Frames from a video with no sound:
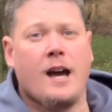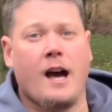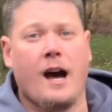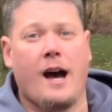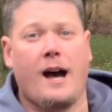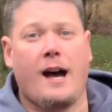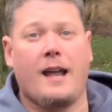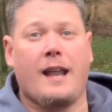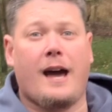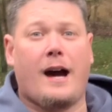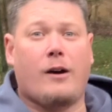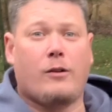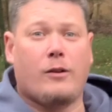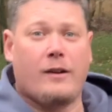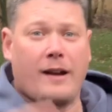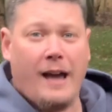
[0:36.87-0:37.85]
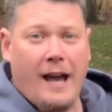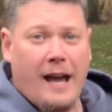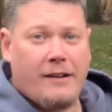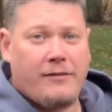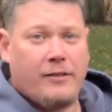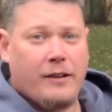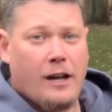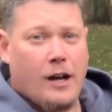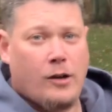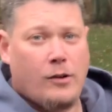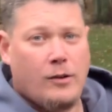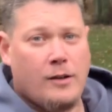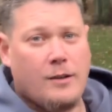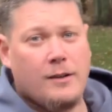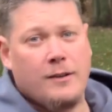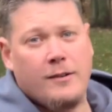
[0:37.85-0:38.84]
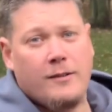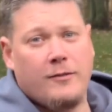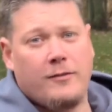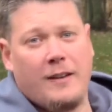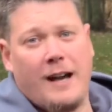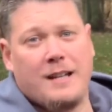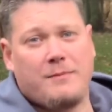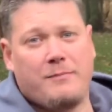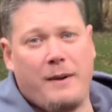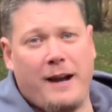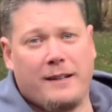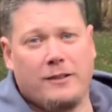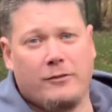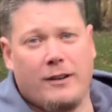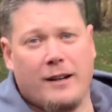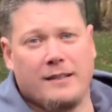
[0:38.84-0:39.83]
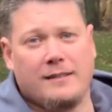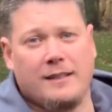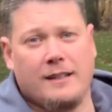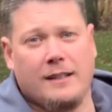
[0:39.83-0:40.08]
An hour and a half ago, flashback to Rusty.